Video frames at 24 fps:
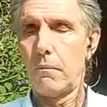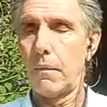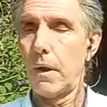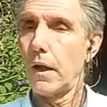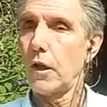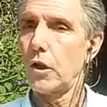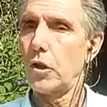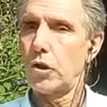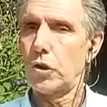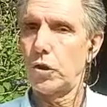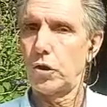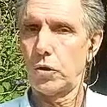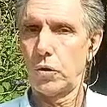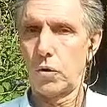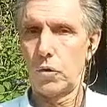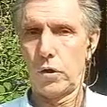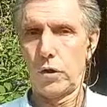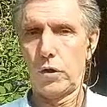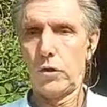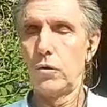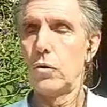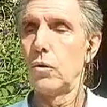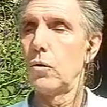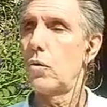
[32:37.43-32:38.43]
make
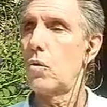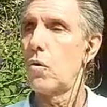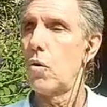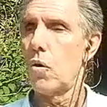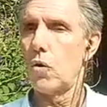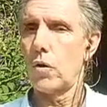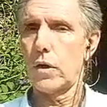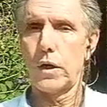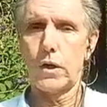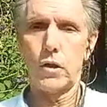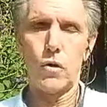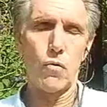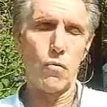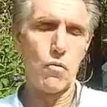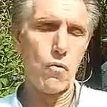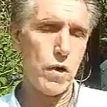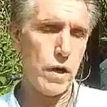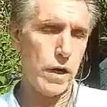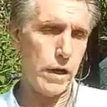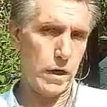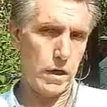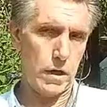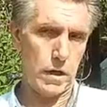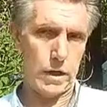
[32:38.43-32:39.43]
sure you cook it
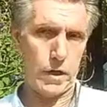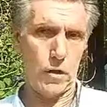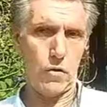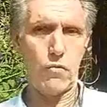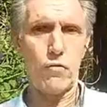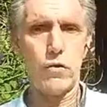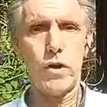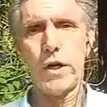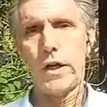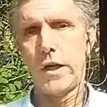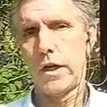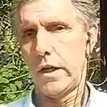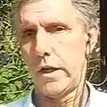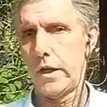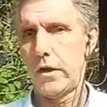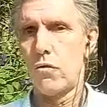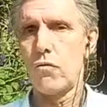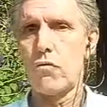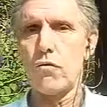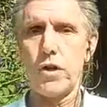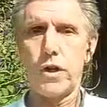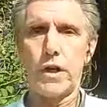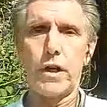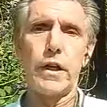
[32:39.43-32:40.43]

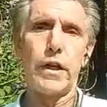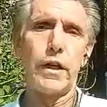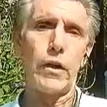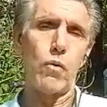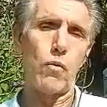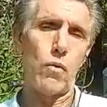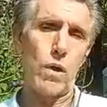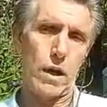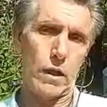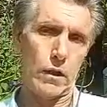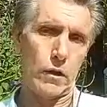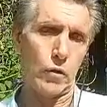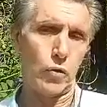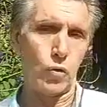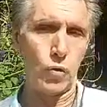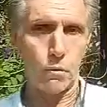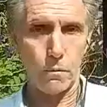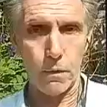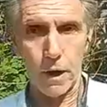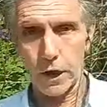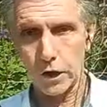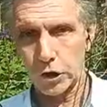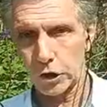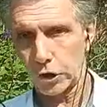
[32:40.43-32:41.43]
really well
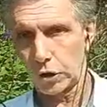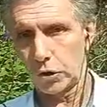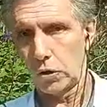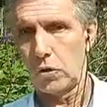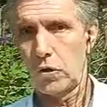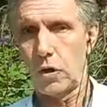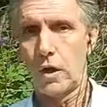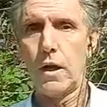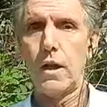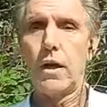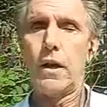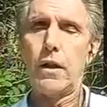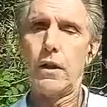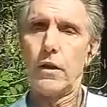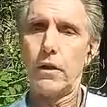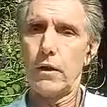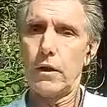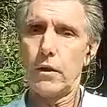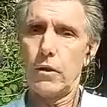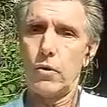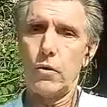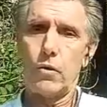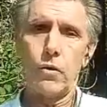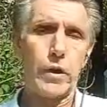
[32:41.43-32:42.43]
to make sure
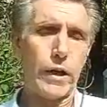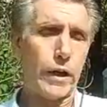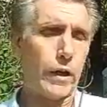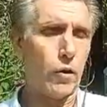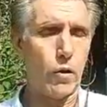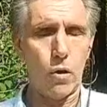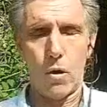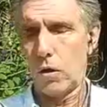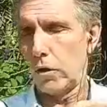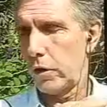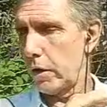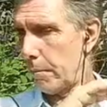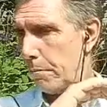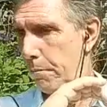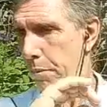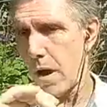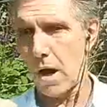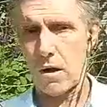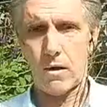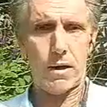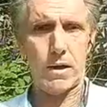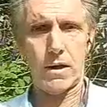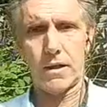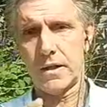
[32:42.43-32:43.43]
that you kill all the
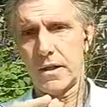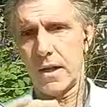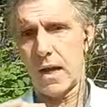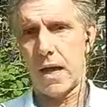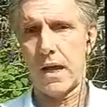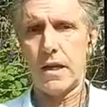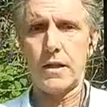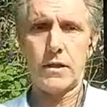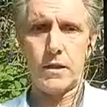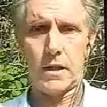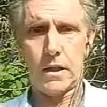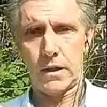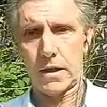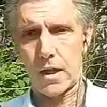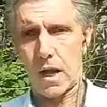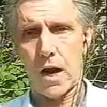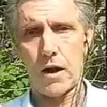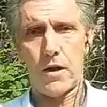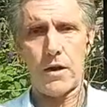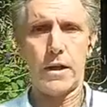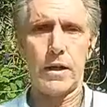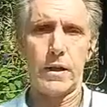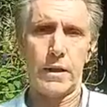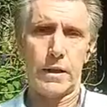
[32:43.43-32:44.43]
parasites that
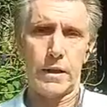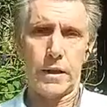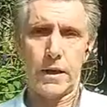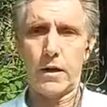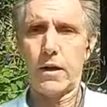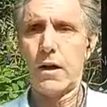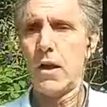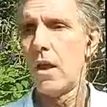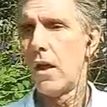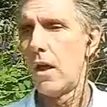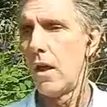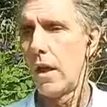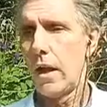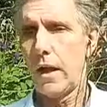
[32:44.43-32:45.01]
are in there